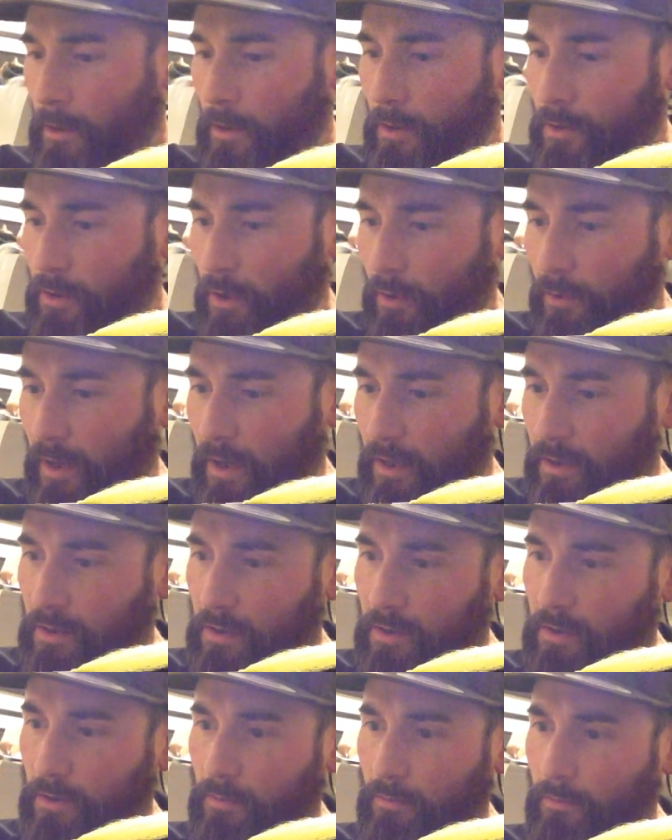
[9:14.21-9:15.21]
So
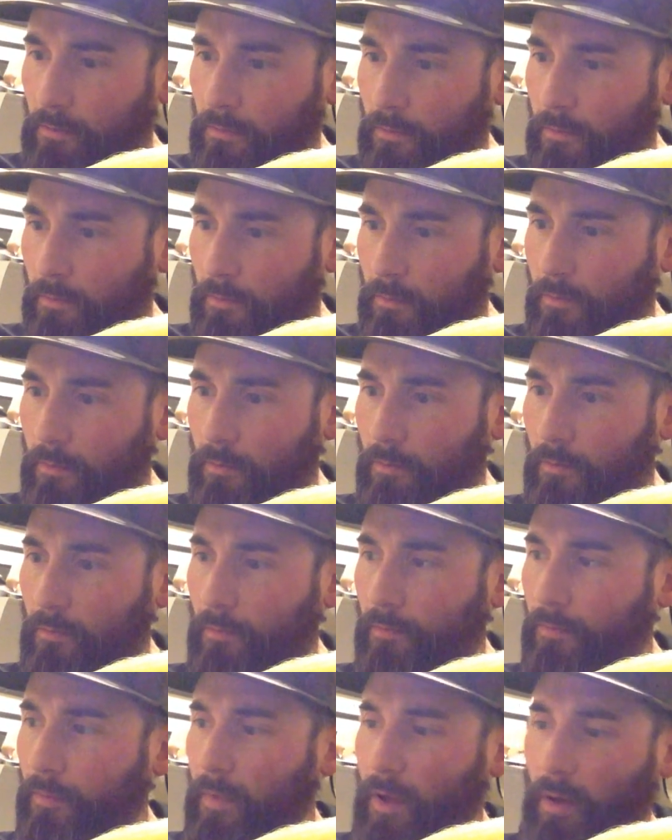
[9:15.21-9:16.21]
next,
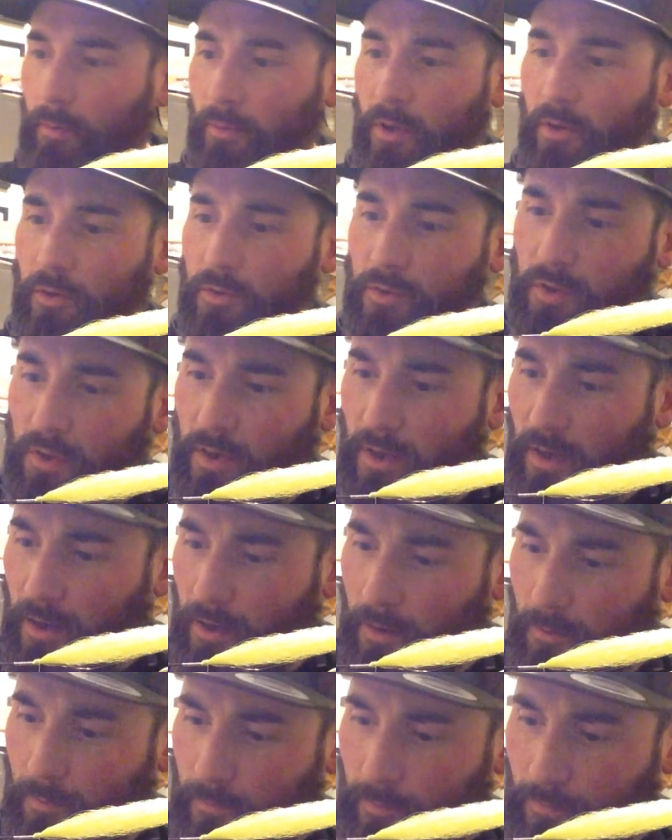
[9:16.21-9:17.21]
I'm
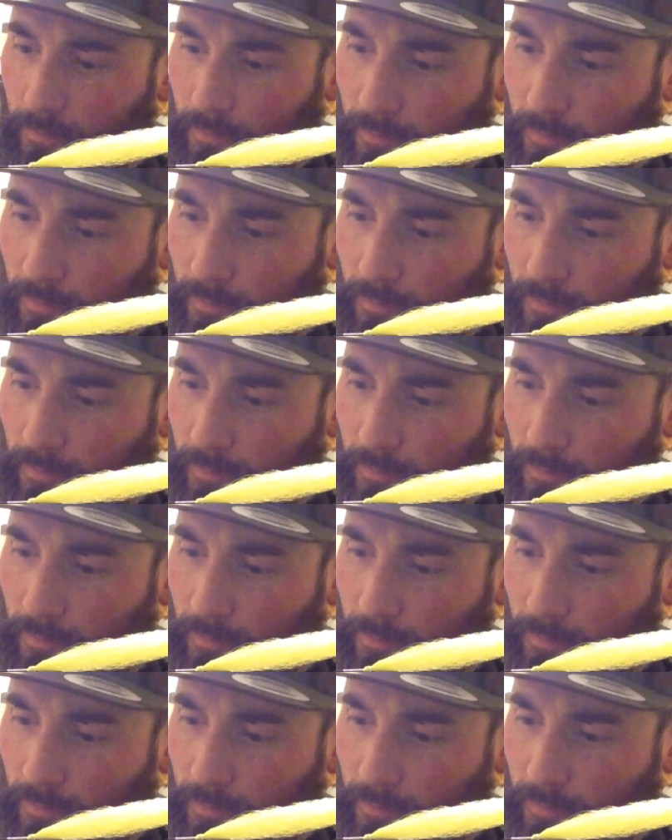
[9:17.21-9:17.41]
using